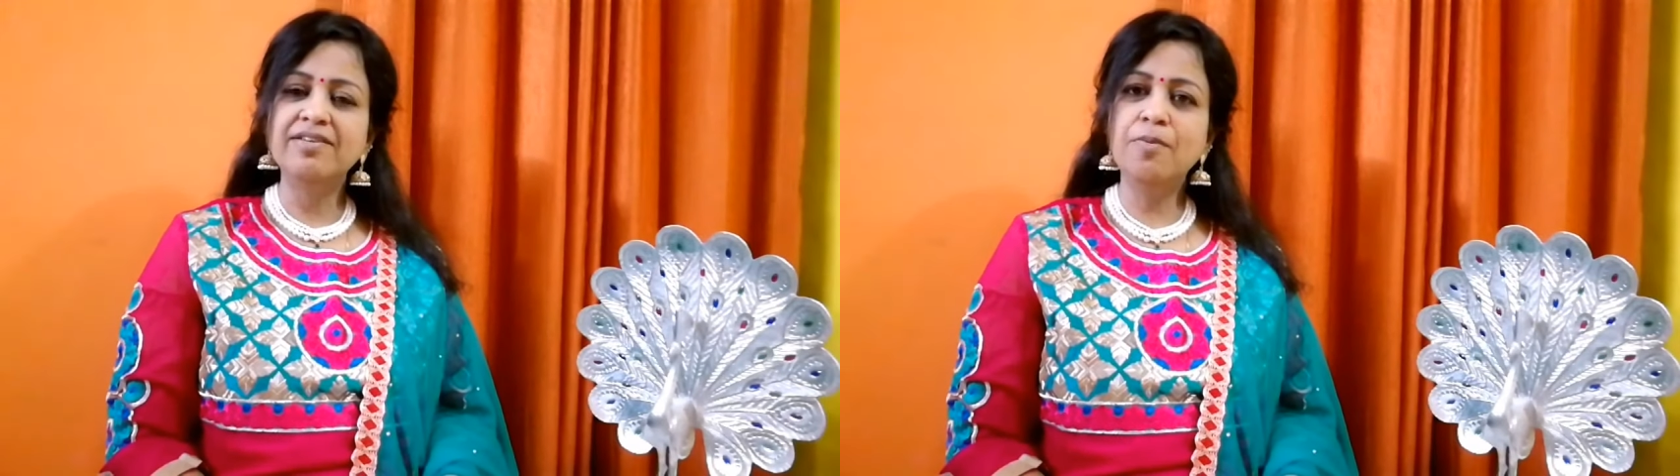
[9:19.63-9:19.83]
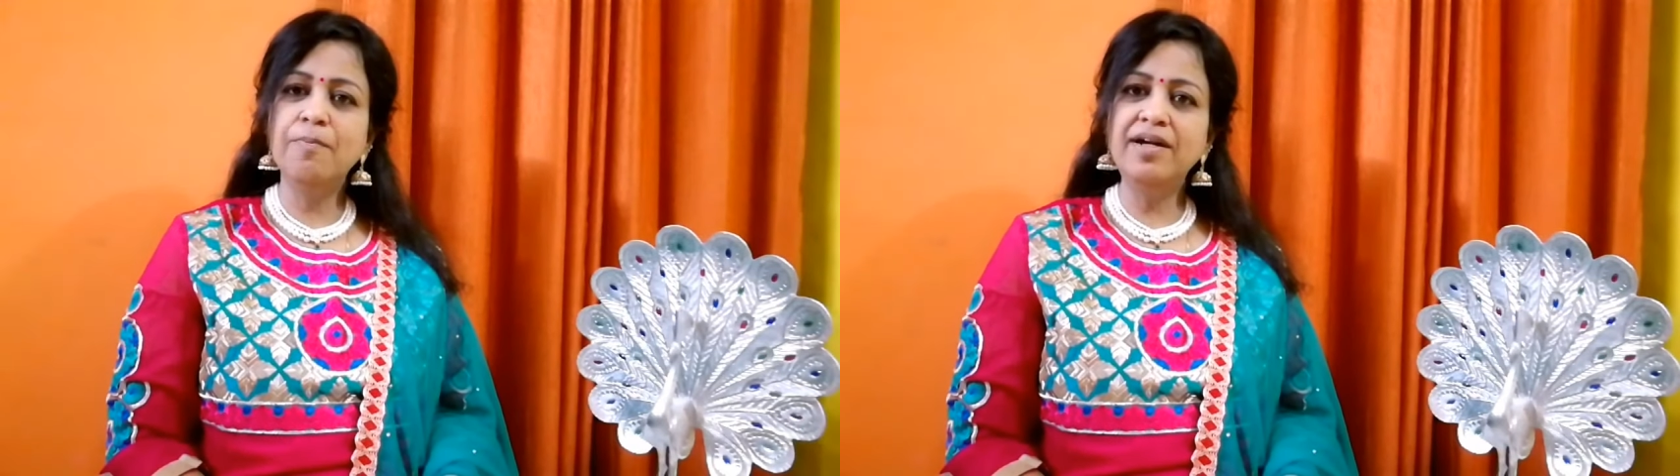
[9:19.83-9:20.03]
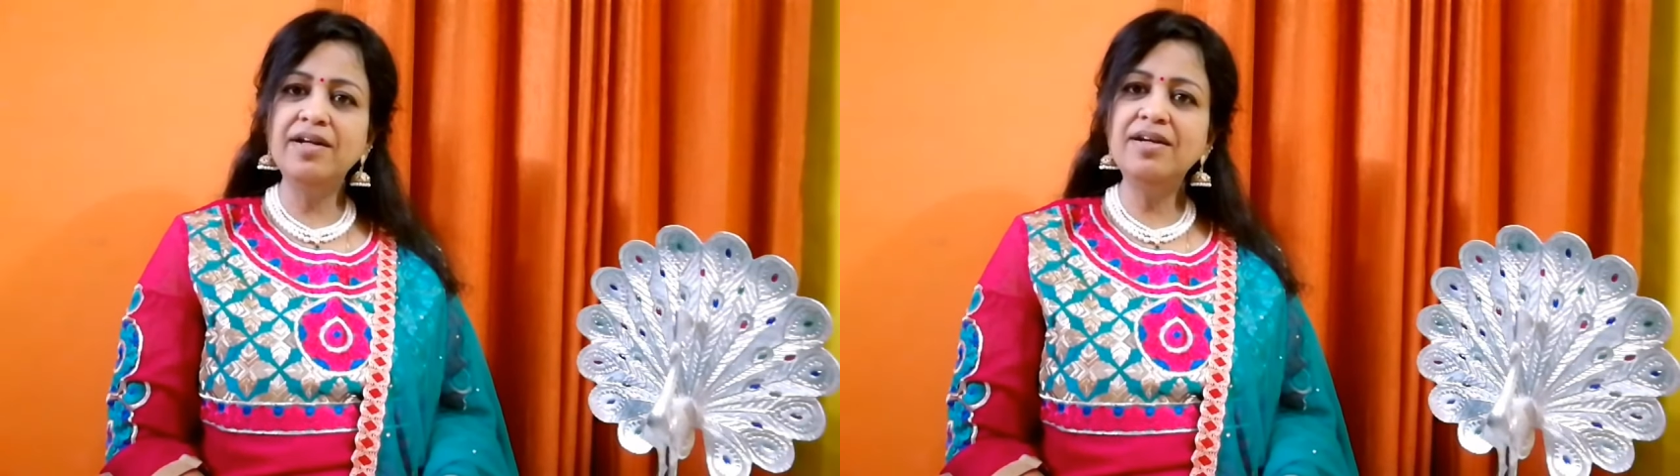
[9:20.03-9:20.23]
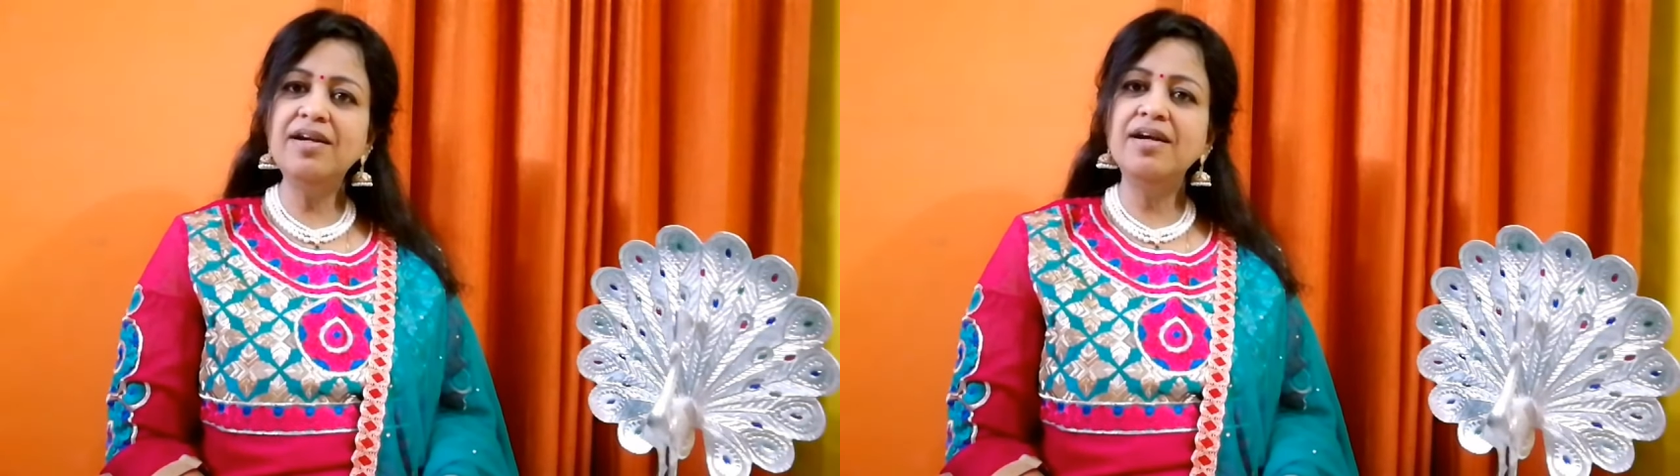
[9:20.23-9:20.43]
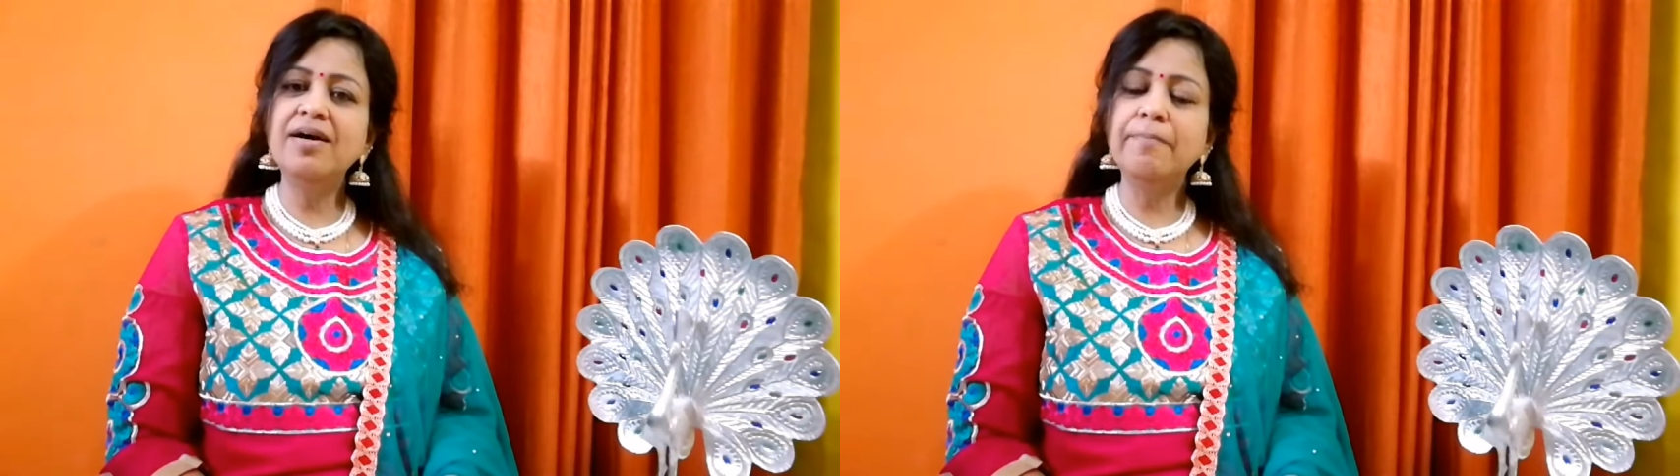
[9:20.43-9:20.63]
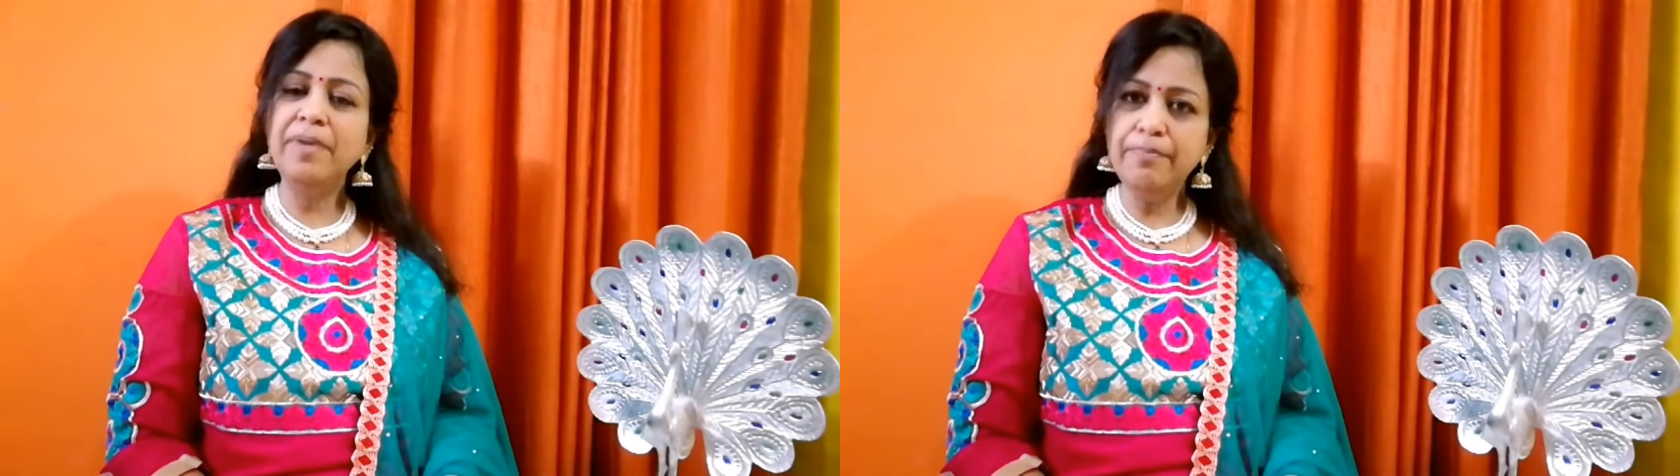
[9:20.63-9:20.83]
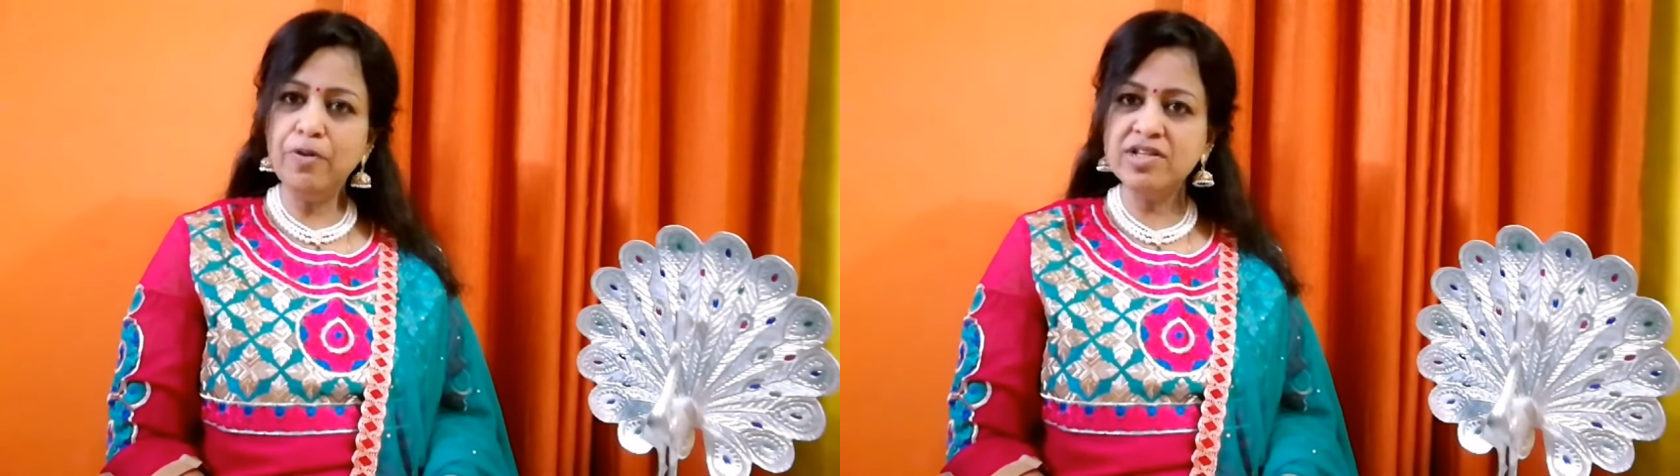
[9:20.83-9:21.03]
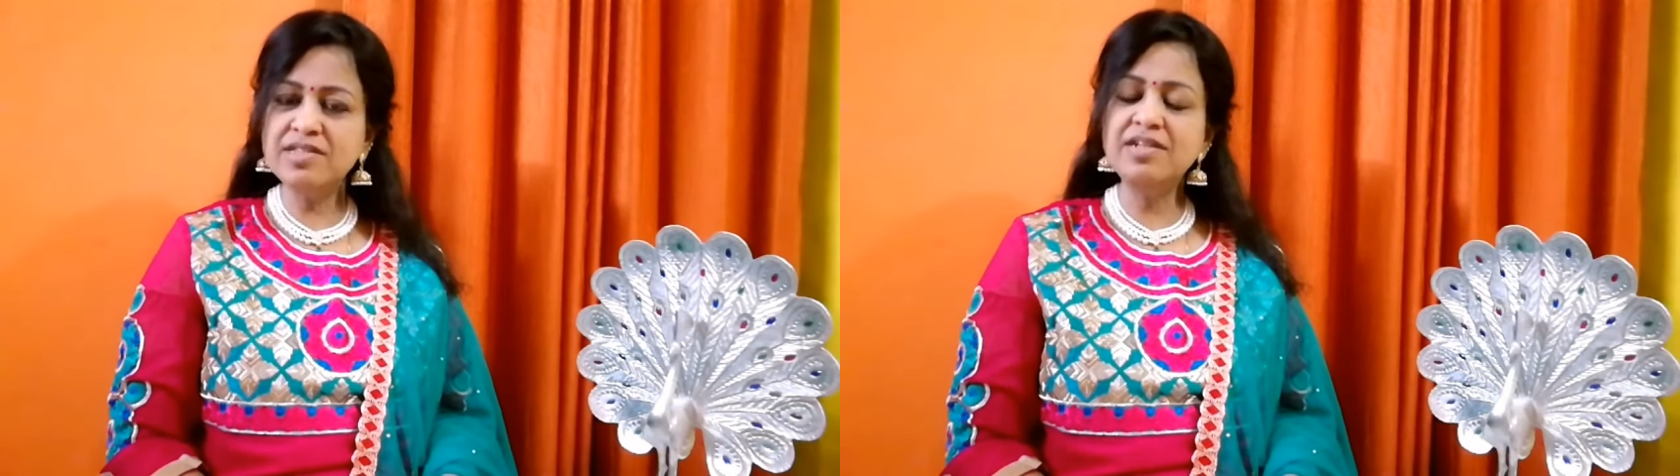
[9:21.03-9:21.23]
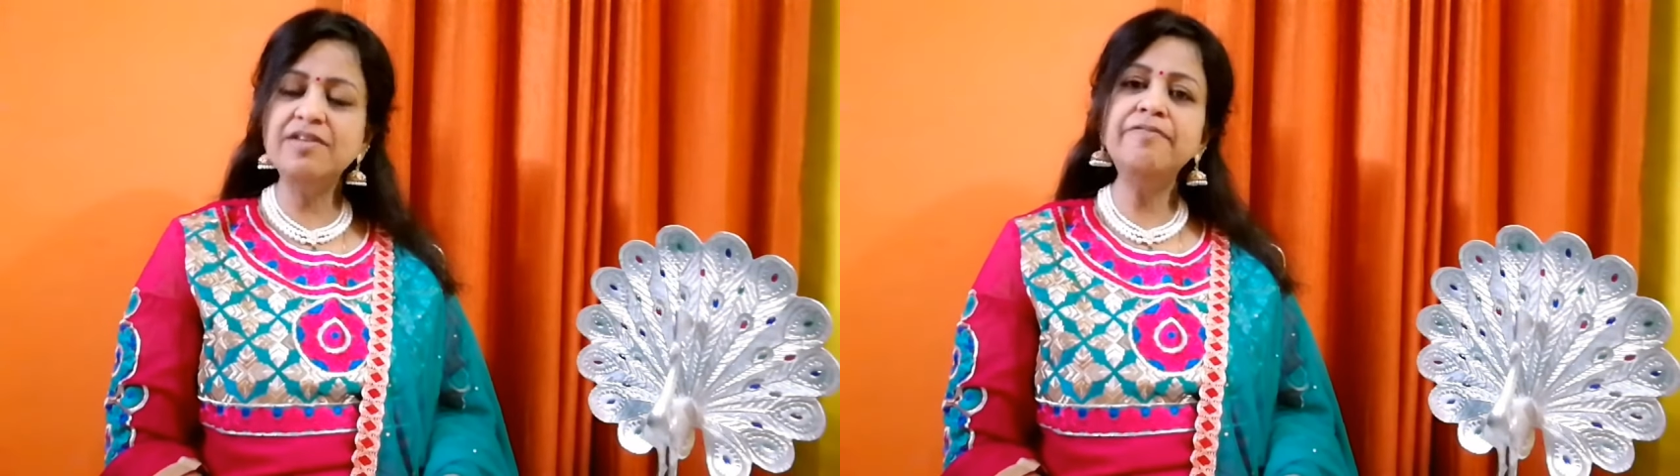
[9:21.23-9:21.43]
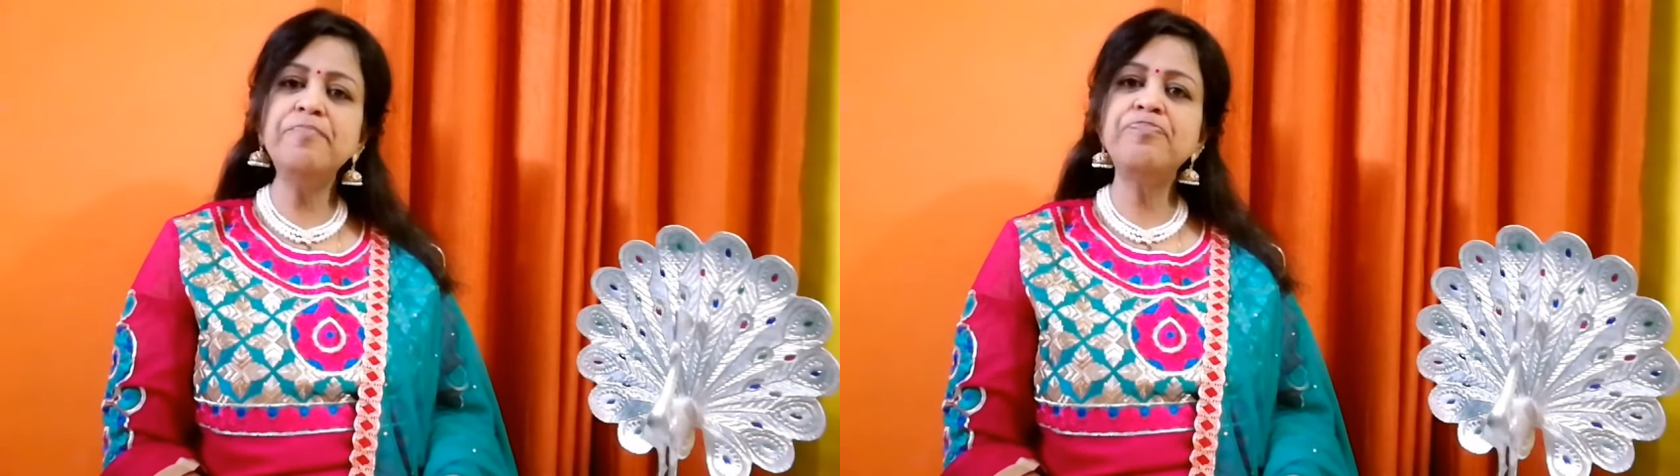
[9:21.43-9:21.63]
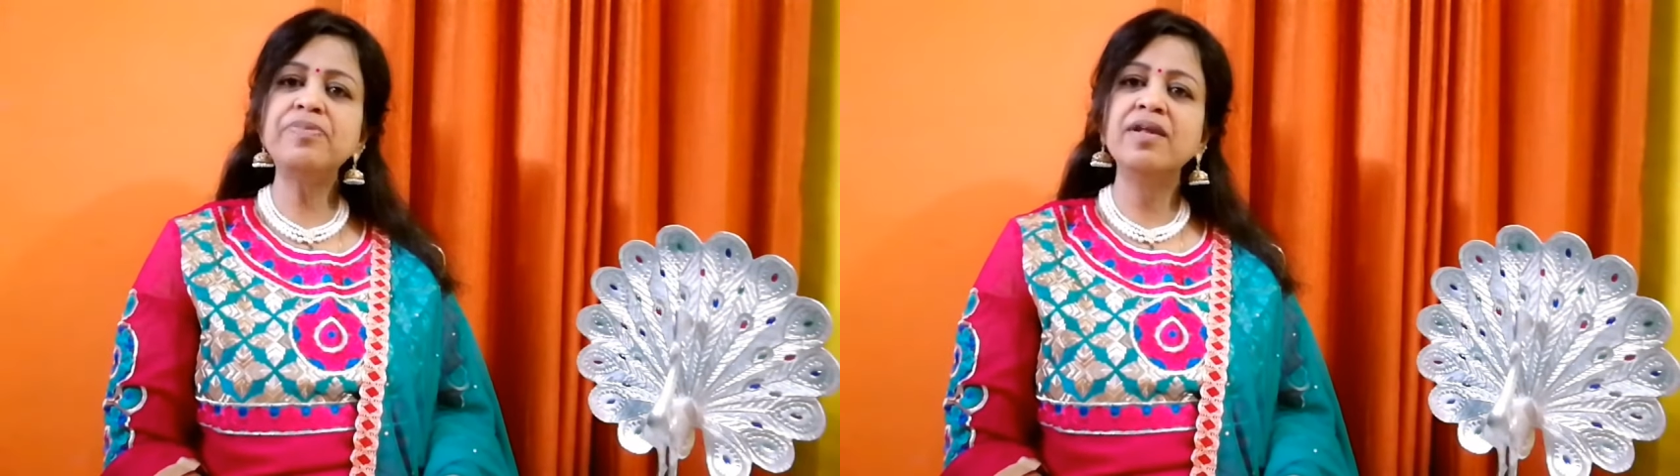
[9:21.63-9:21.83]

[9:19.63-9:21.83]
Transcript: So better be positive.